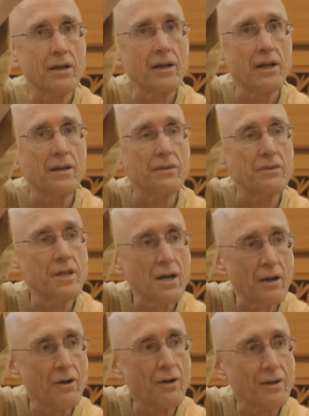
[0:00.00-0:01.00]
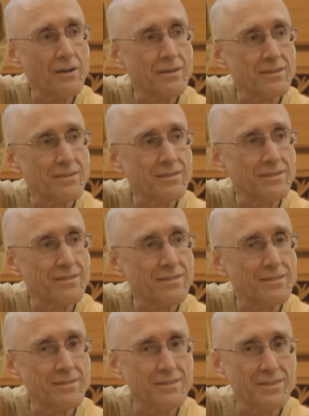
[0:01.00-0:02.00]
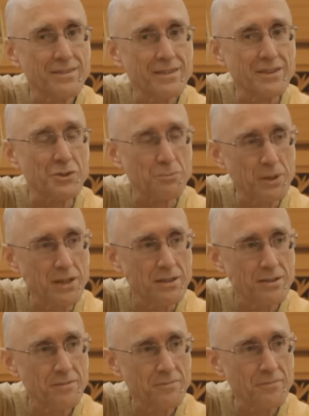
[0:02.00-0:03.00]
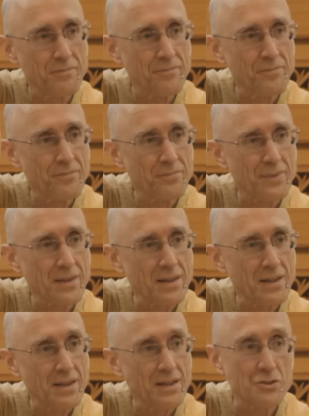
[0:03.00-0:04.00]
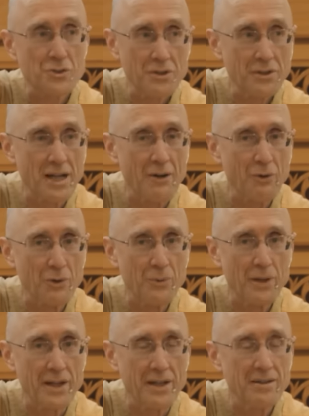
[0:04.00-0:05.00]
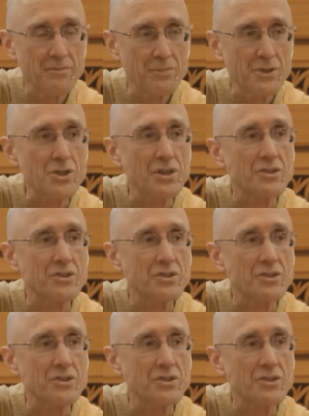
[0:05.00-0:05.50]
and there is the peak. Still an hour away, but you can